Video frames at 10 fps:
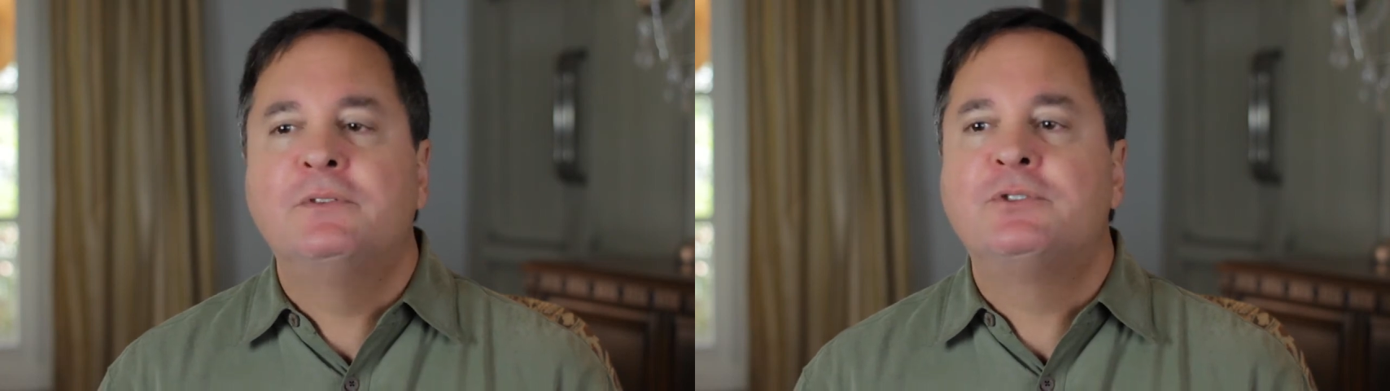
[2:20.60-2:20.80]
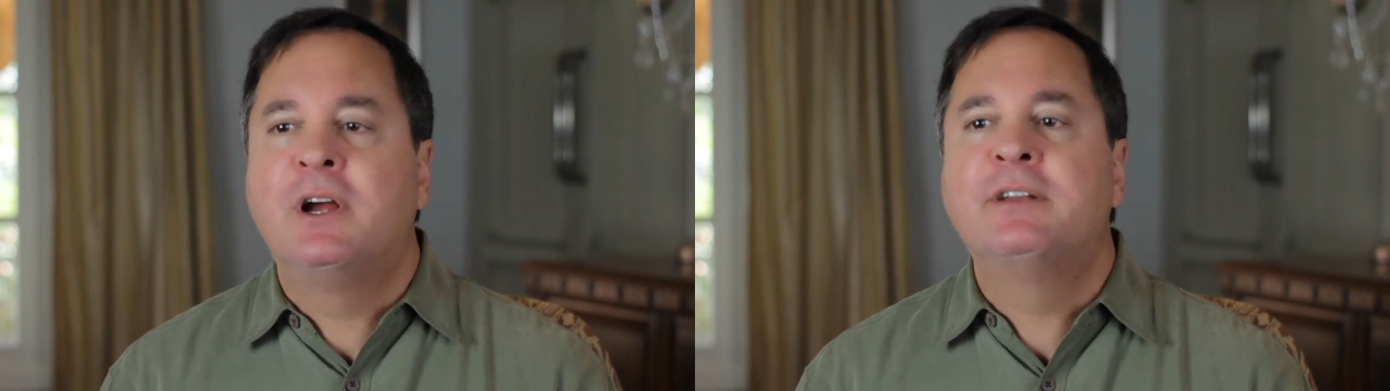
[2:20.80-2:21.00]

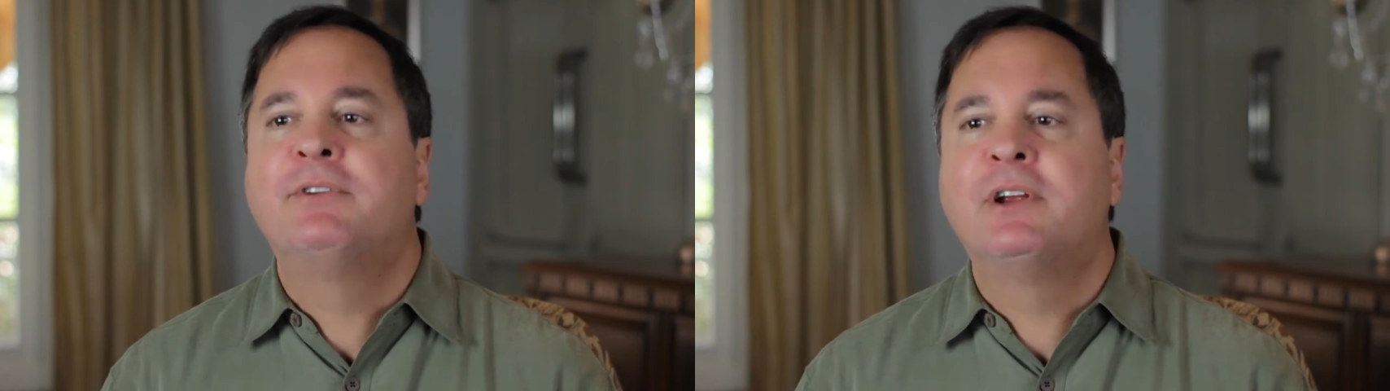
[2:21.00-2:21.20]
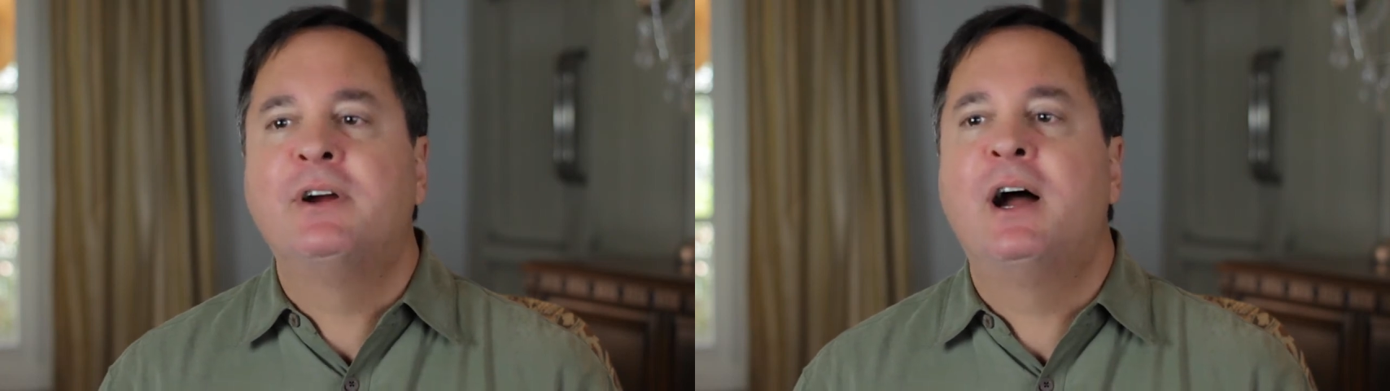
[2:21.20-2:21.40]
trying to
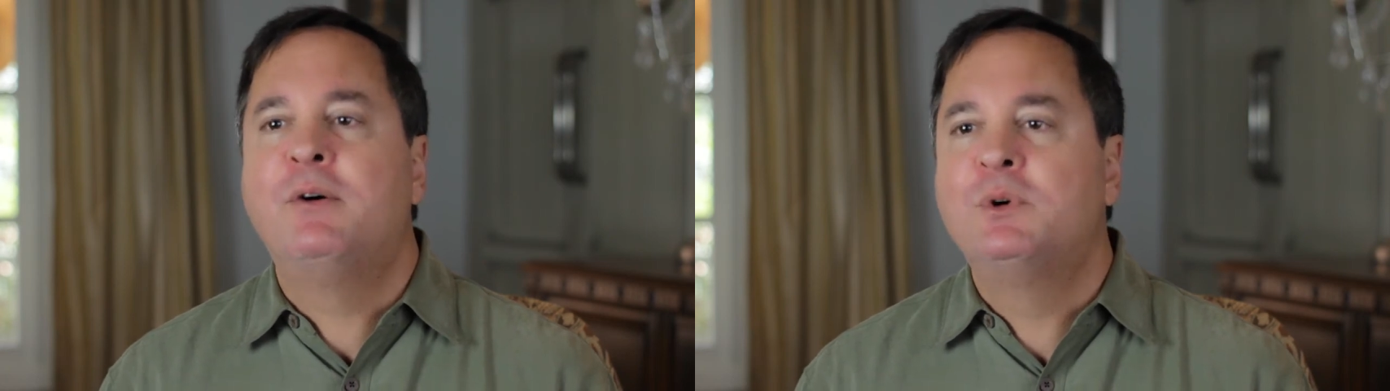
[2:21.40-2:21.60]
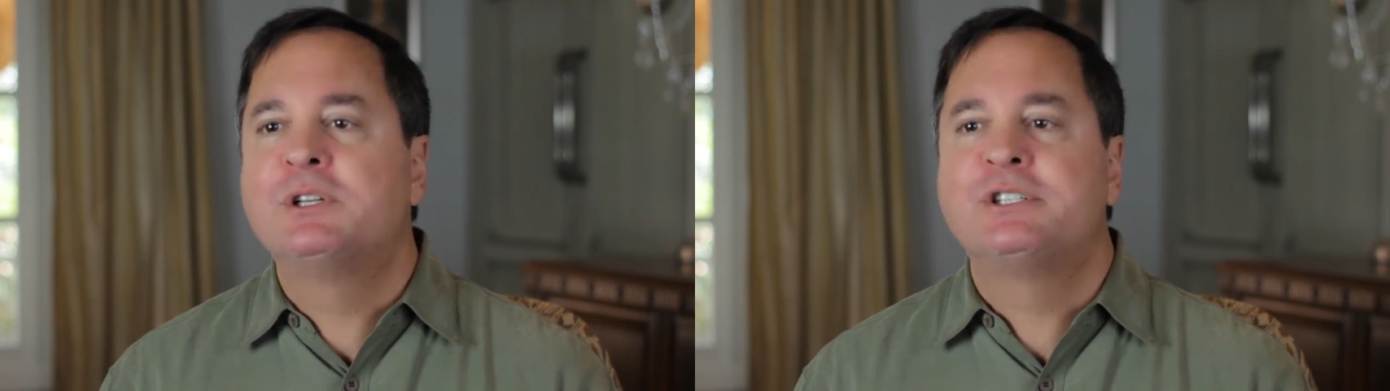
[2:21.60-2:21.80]
figure
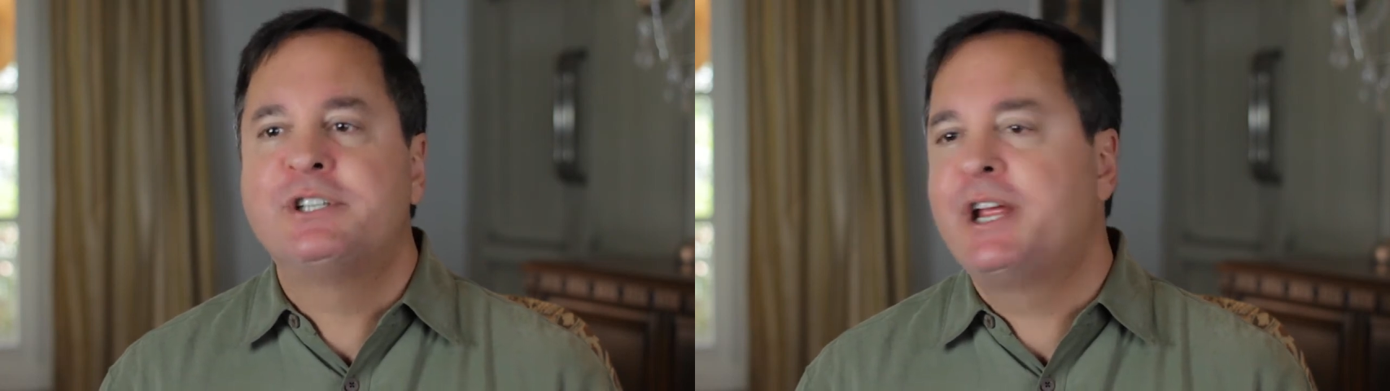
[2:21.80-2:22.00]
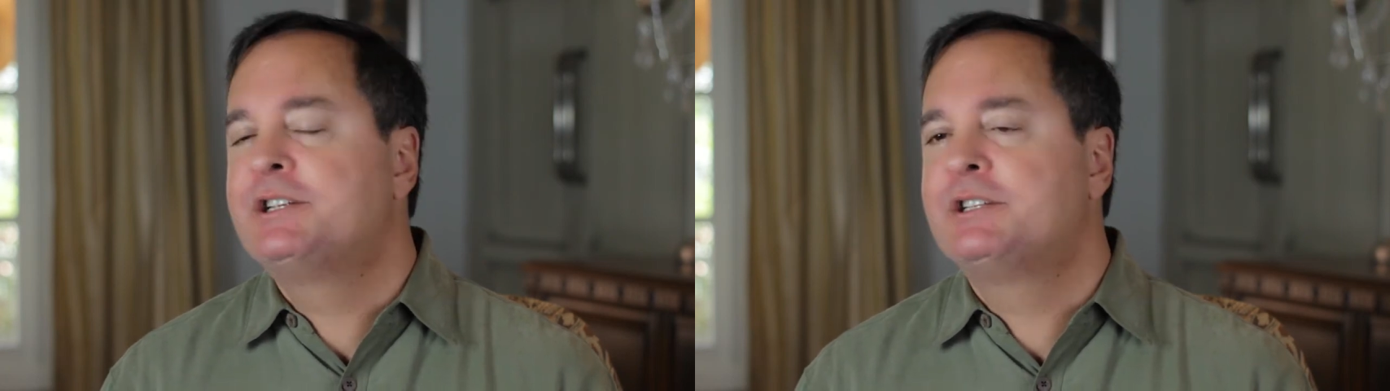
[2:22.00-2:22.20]
out what's
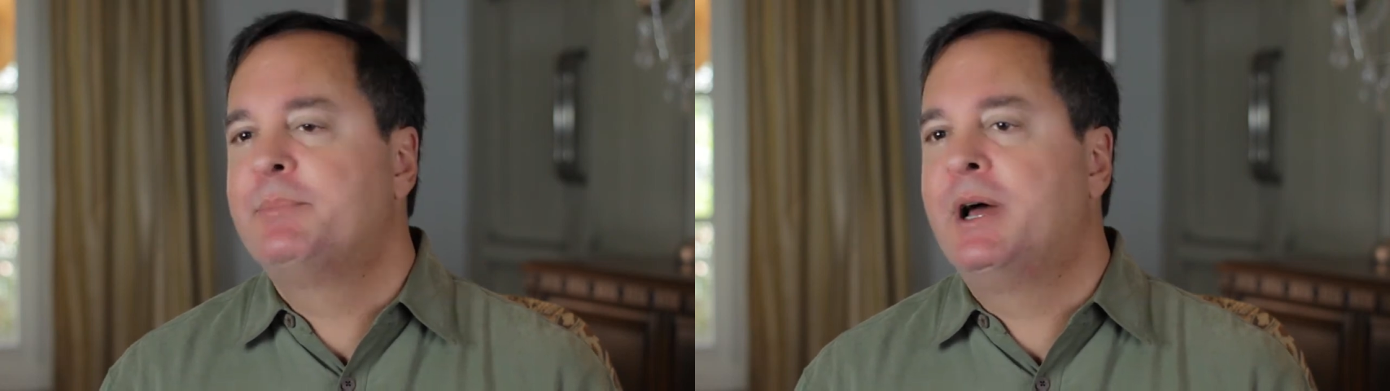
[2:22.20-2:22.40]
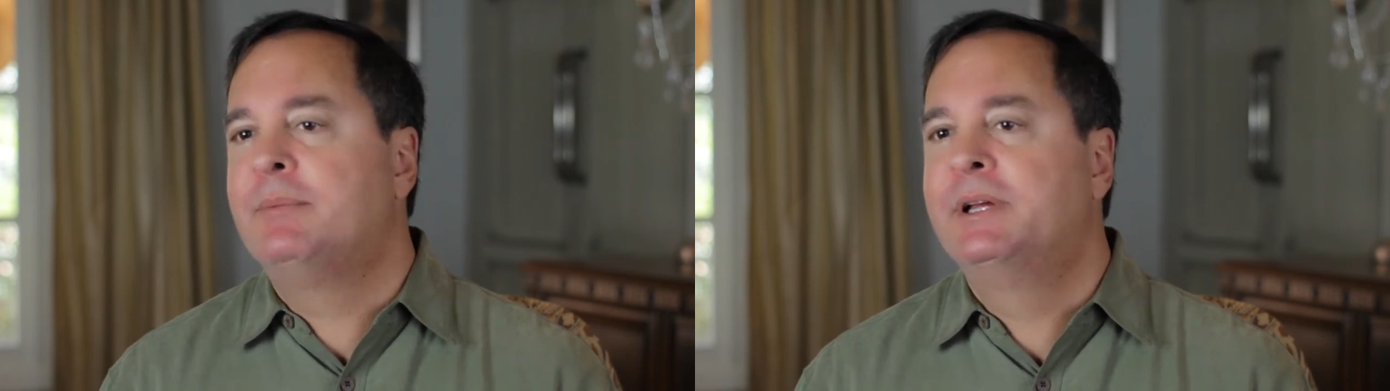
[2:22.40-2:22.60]
changed
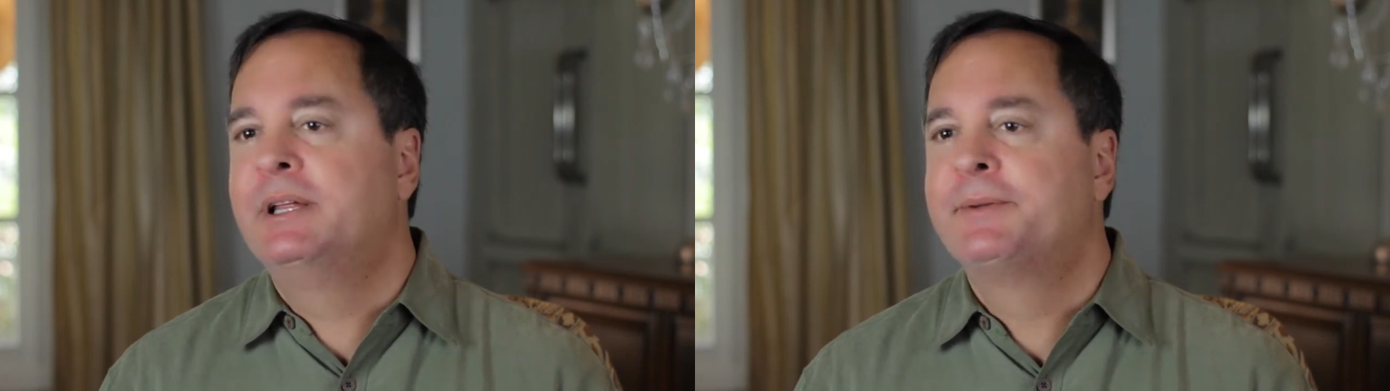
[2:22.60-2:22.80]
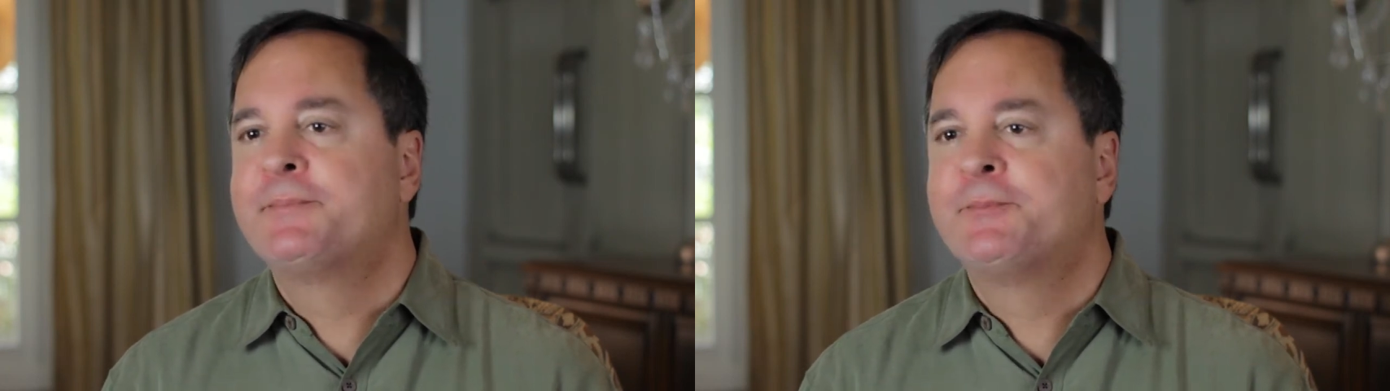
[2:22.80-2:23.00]
about me.